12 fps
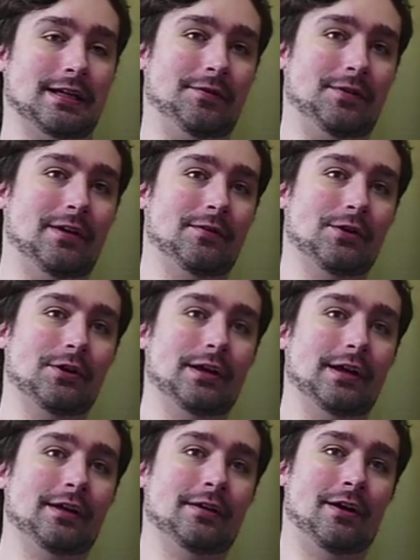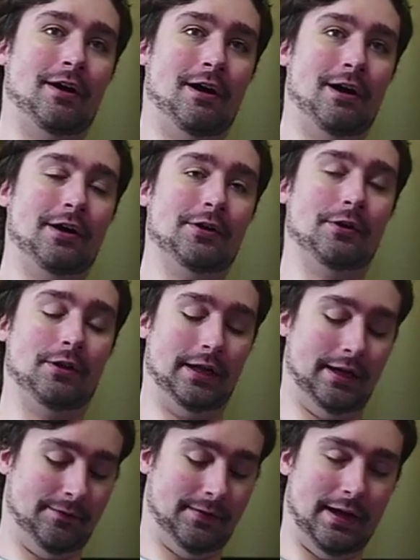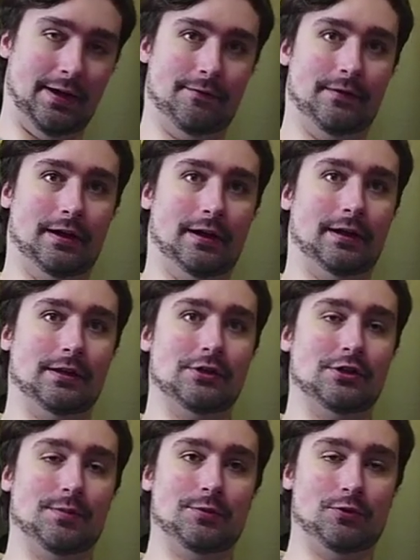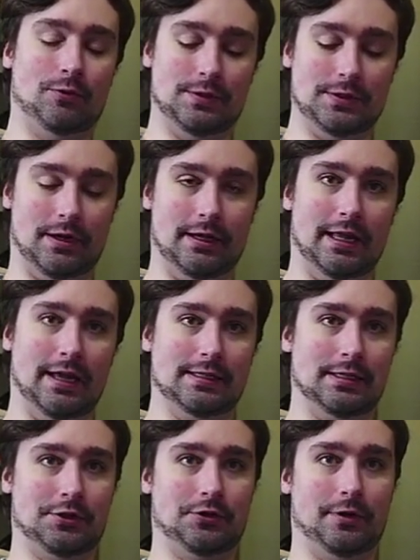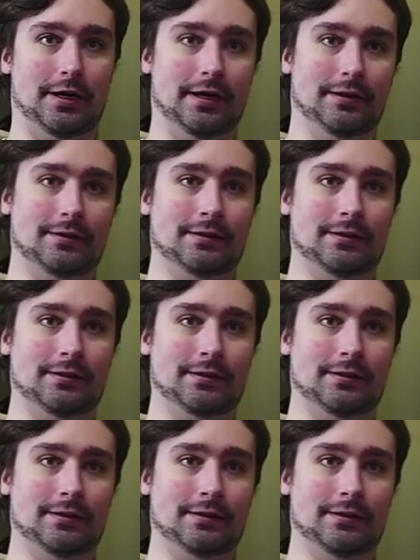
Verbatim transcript: if you have a hoodie on, or like if I have uh, gym shorts on that has the string